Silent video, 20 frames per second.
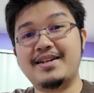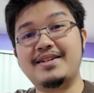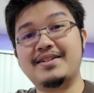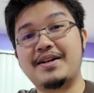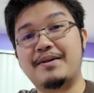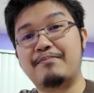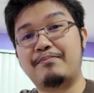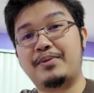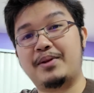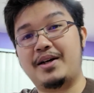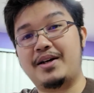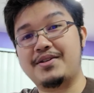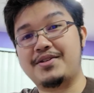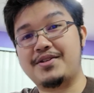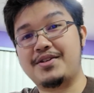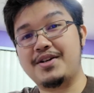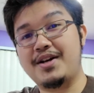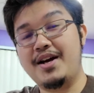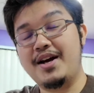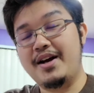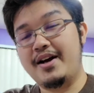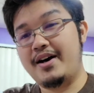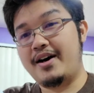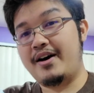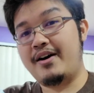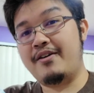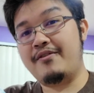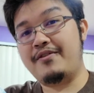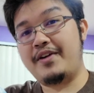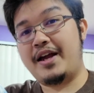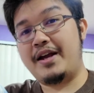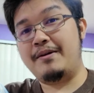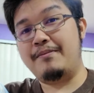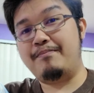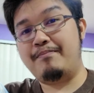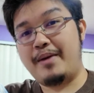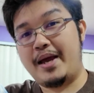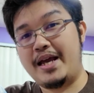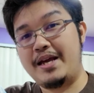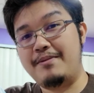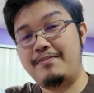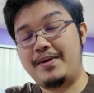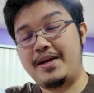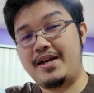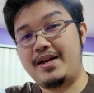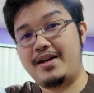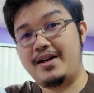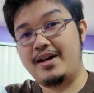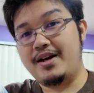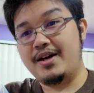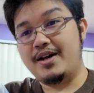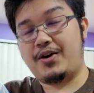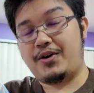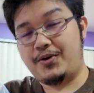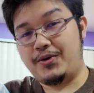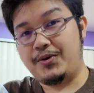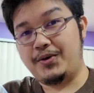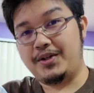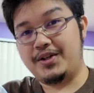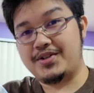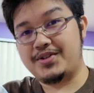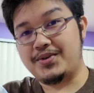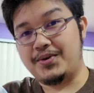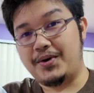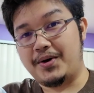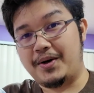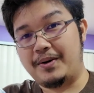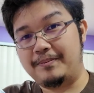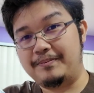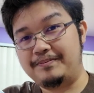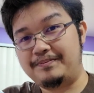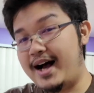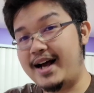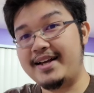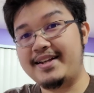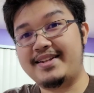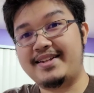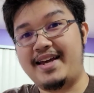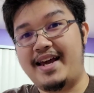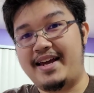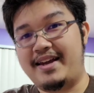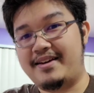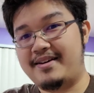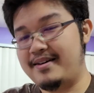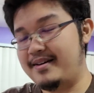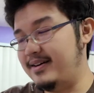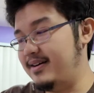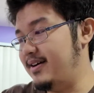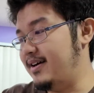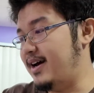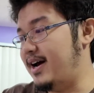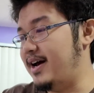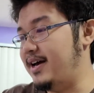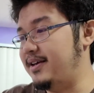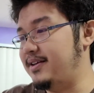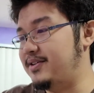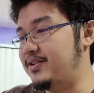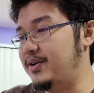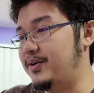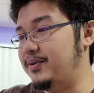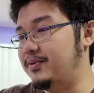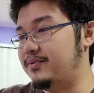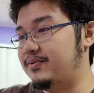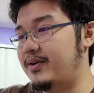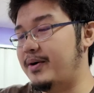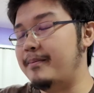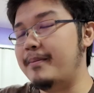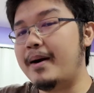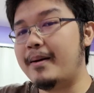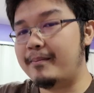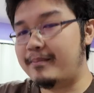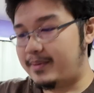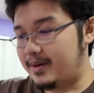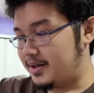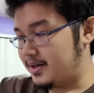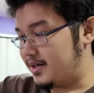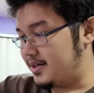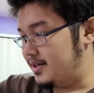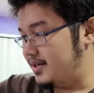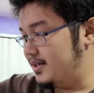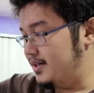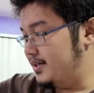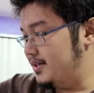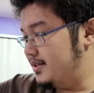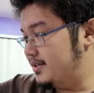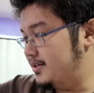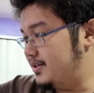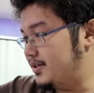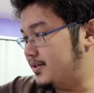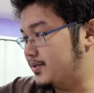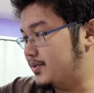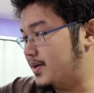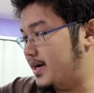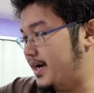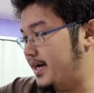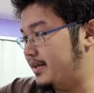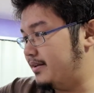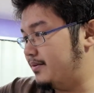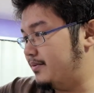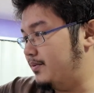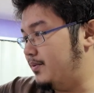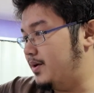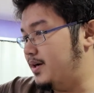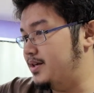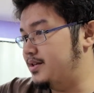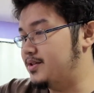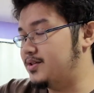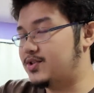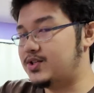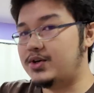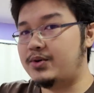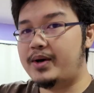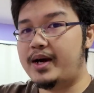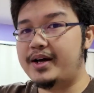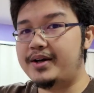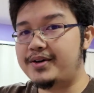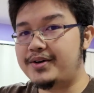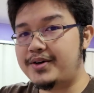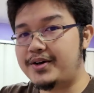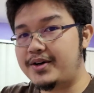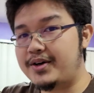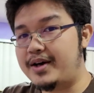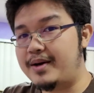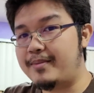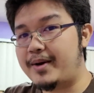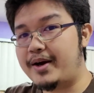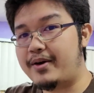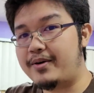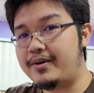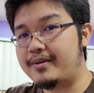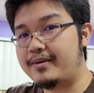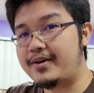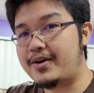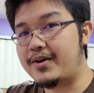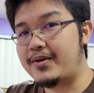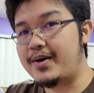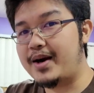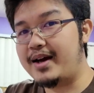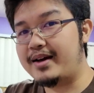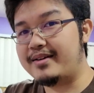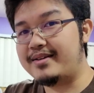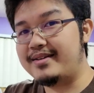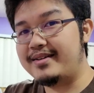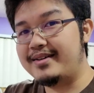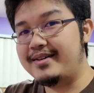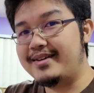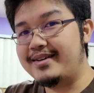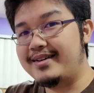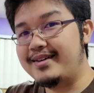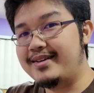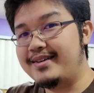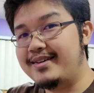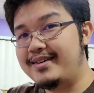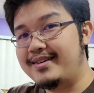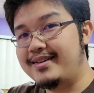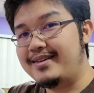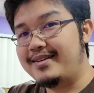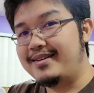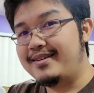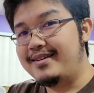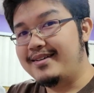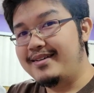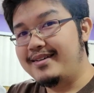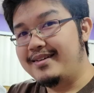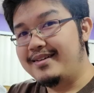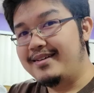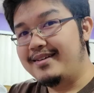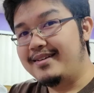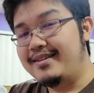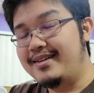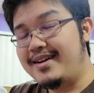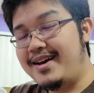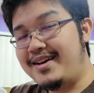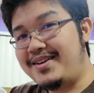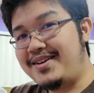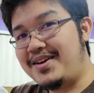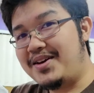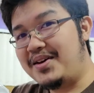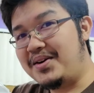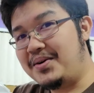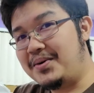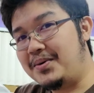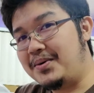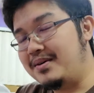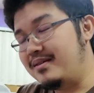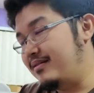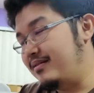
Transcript: is a plush of a baby Kahulasaur, I think. I don't remember the right one, so editor, am I correct? Thank you.